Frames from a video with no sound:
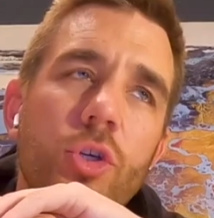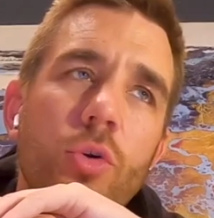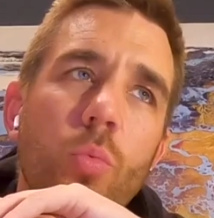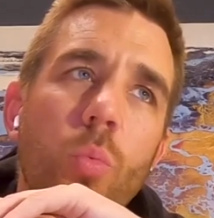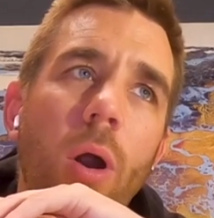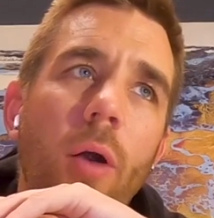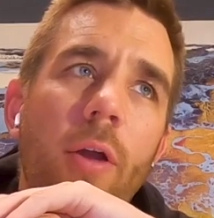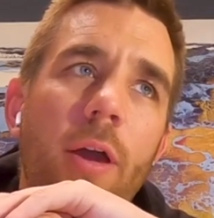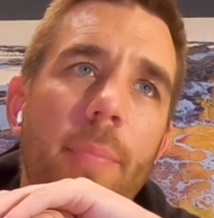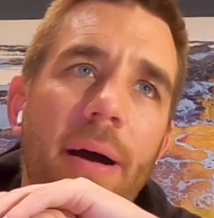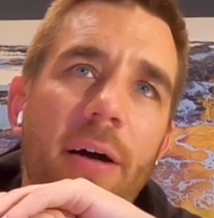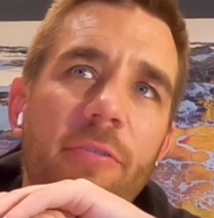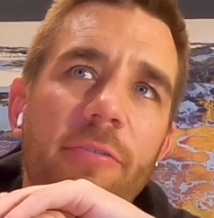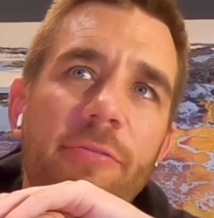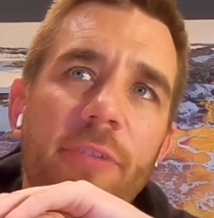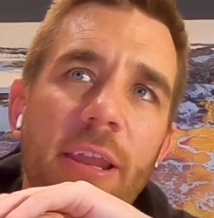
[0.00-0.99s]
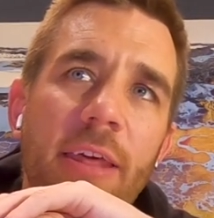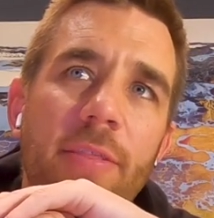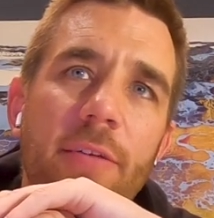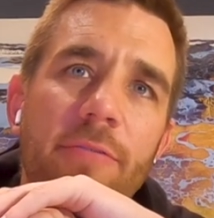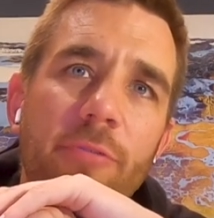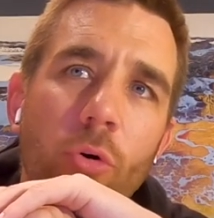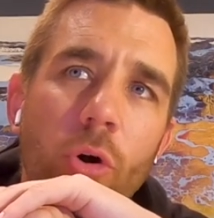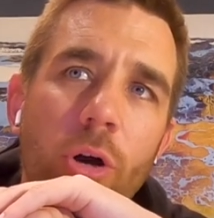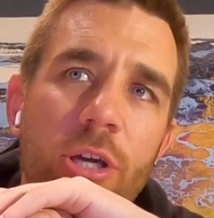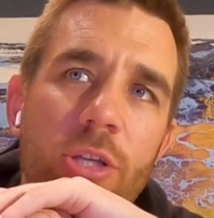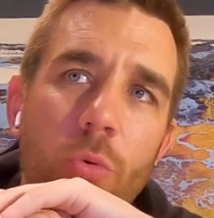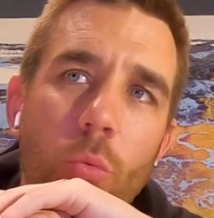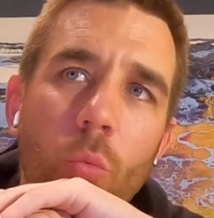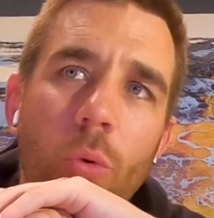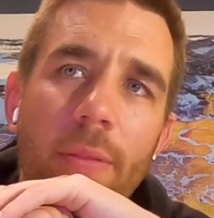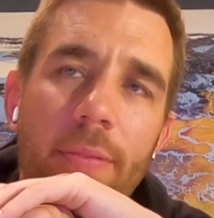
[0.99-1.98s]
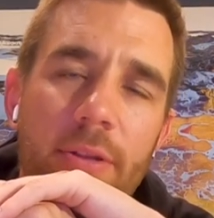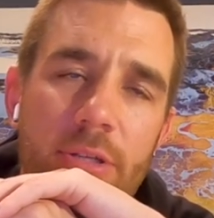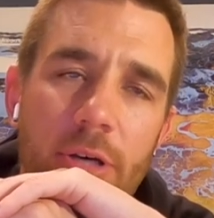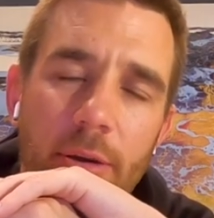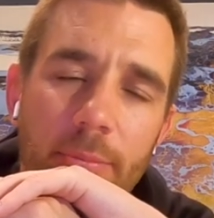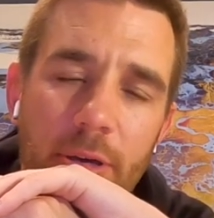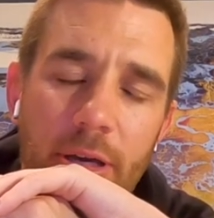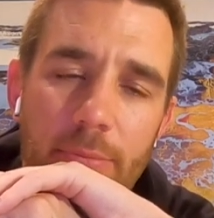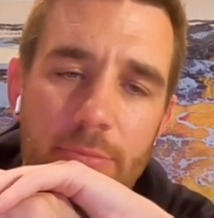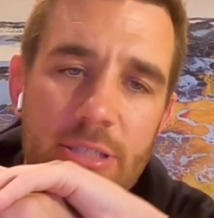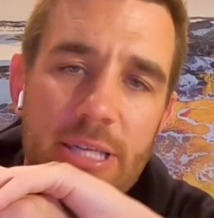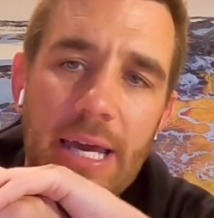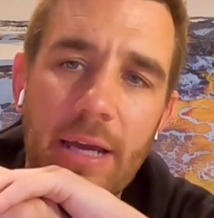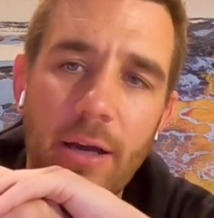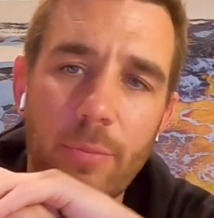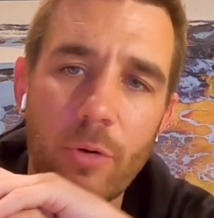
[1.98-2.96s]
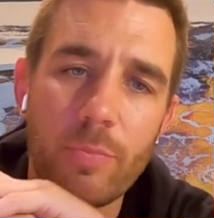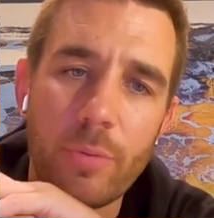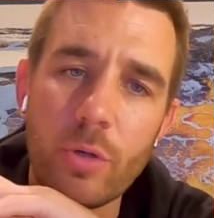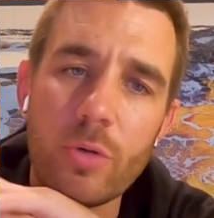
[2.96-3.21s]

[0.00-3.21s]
Do you worry about filling the void when the time comes to hang up your